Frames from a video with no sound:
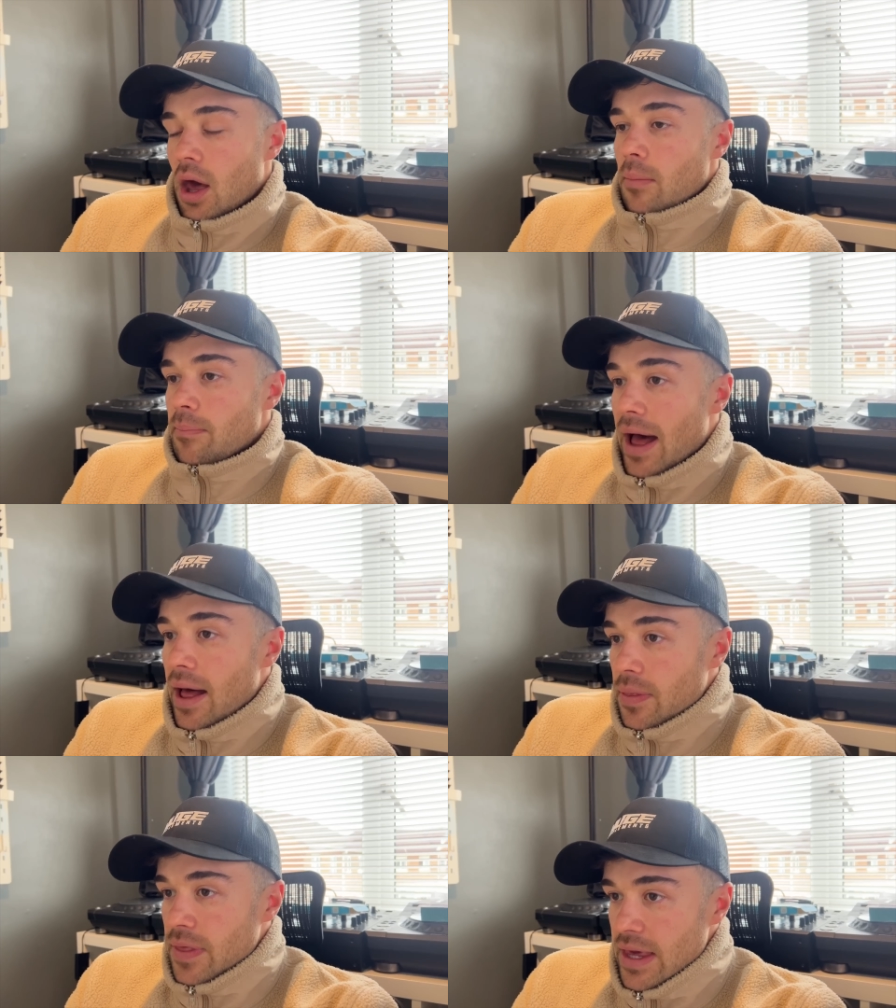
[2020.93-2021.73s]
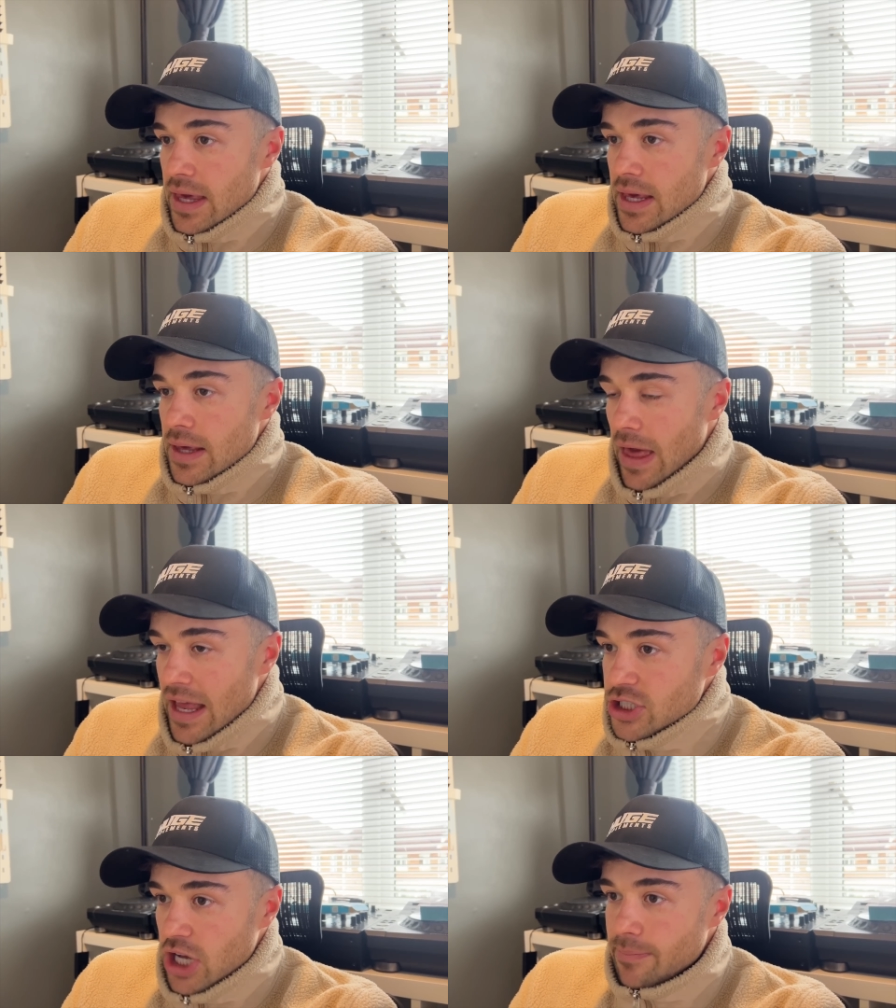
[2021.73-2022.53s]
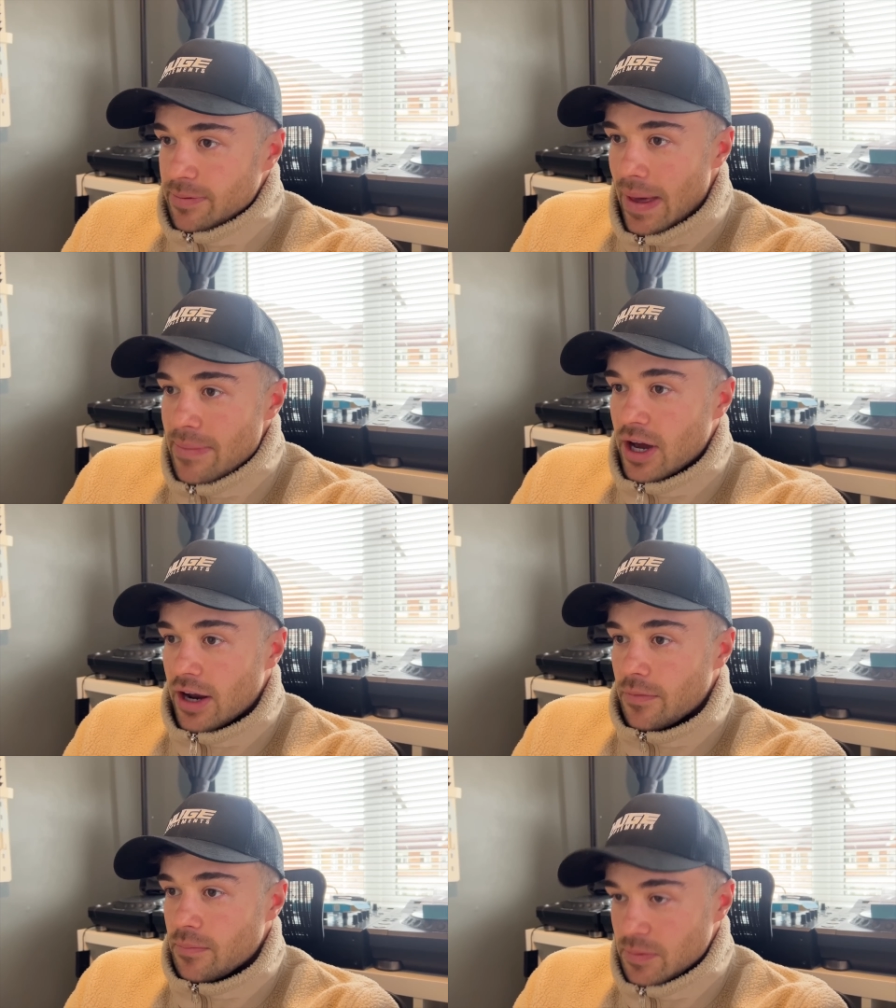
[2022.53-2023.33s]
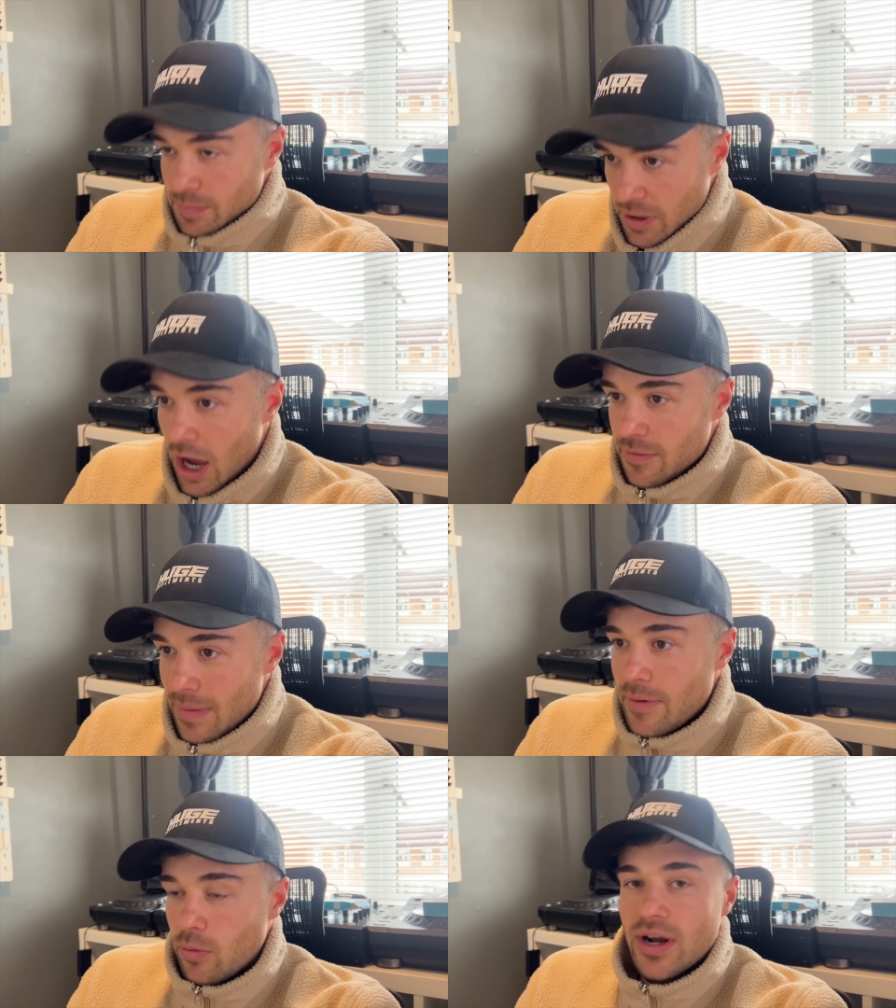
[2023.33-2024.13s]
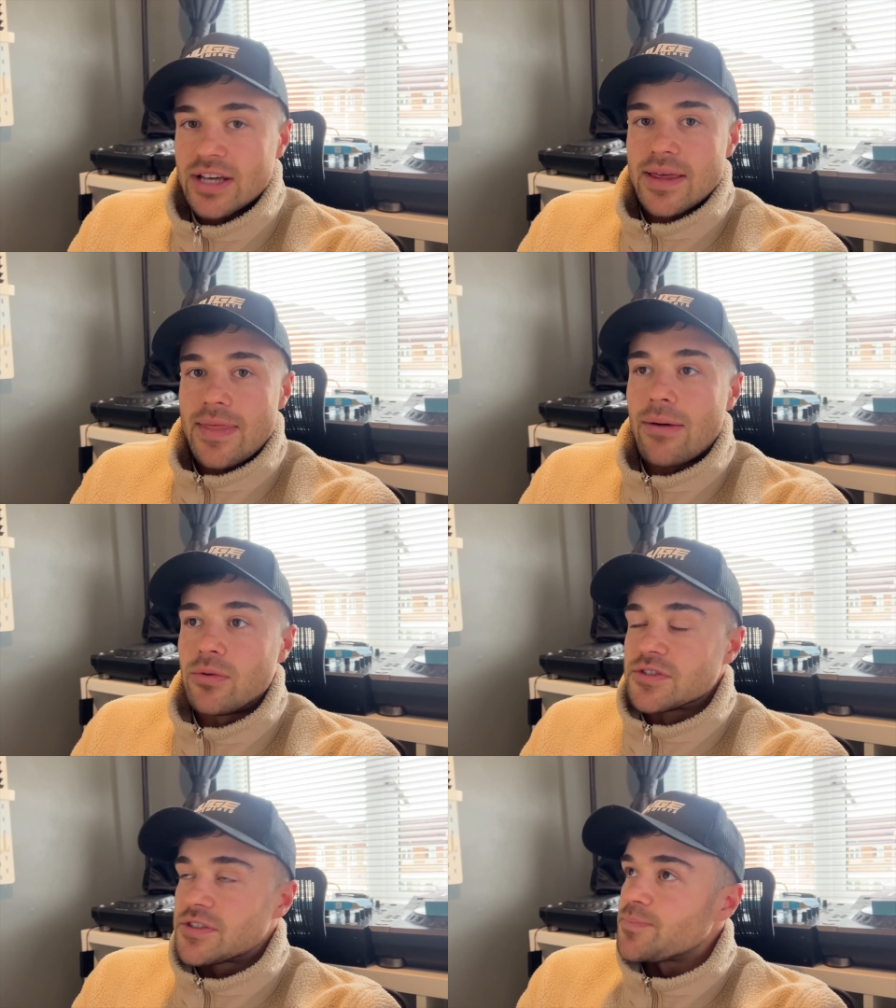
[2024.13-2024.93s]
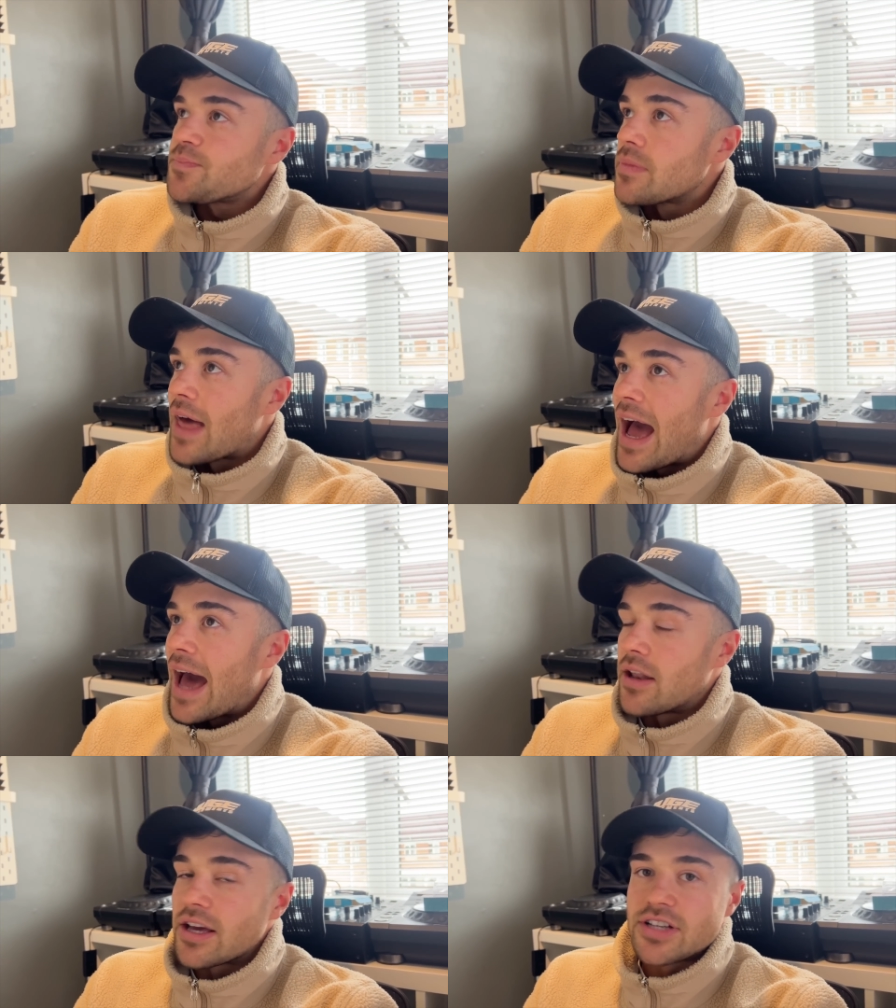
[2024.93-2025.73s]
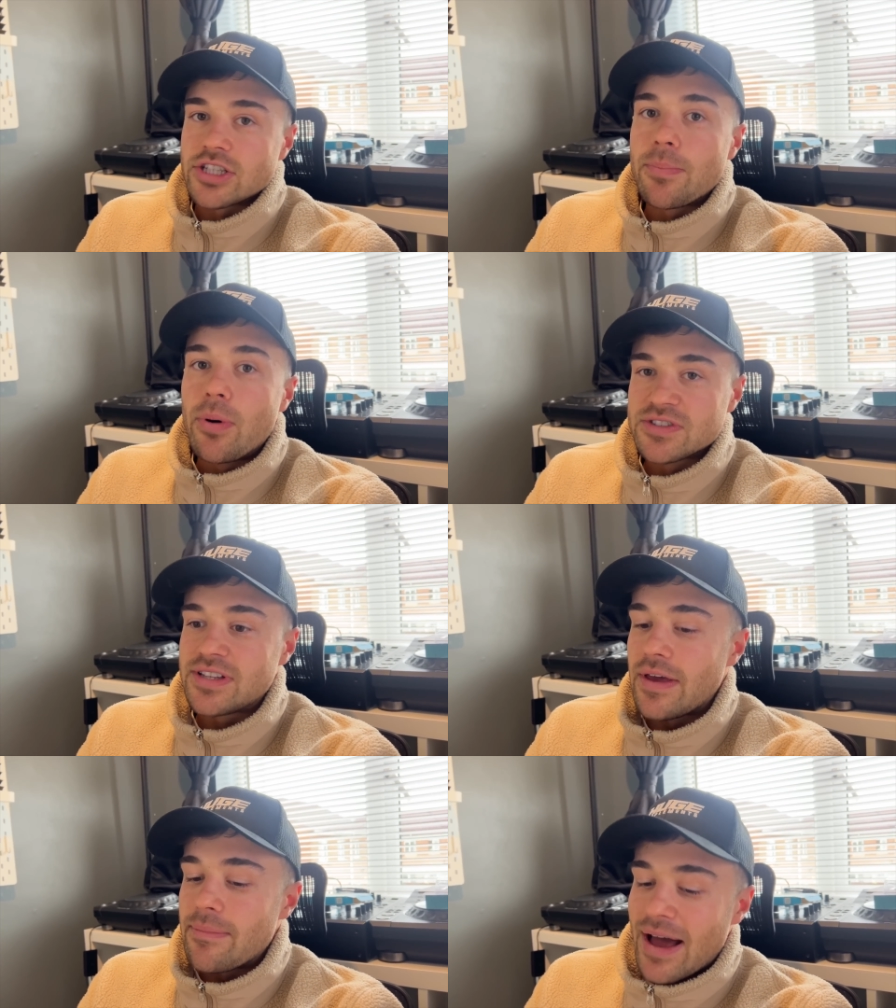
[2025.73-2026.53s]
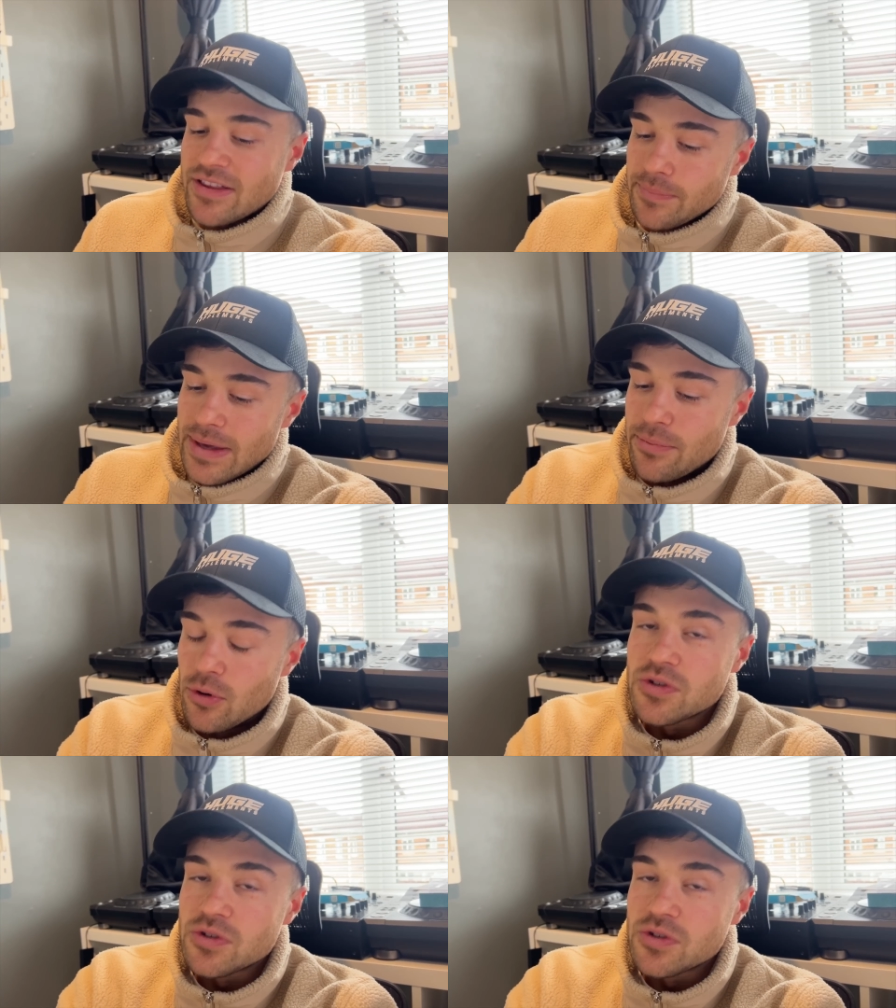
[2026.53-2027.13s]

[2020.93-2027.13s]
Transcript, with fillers: But the it just maybe kind of kind of made me realize that that was that had like such a positive impact on people.